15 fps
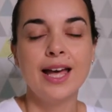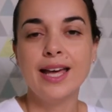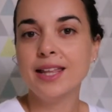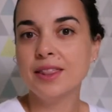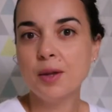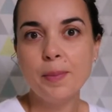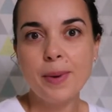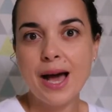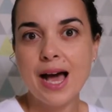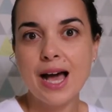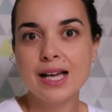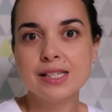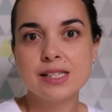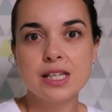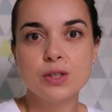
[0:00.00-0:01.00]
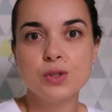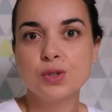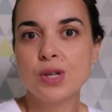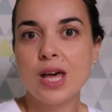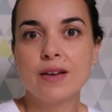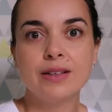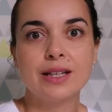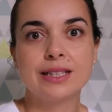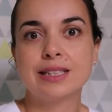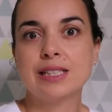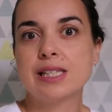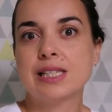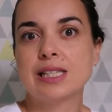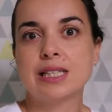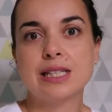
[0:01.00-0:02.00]
In the past, I used to have like
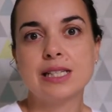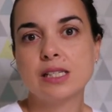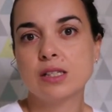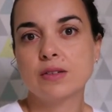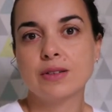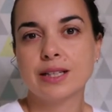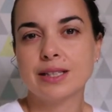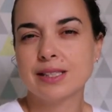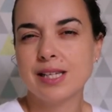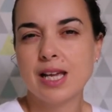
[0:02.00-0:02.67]
this list of like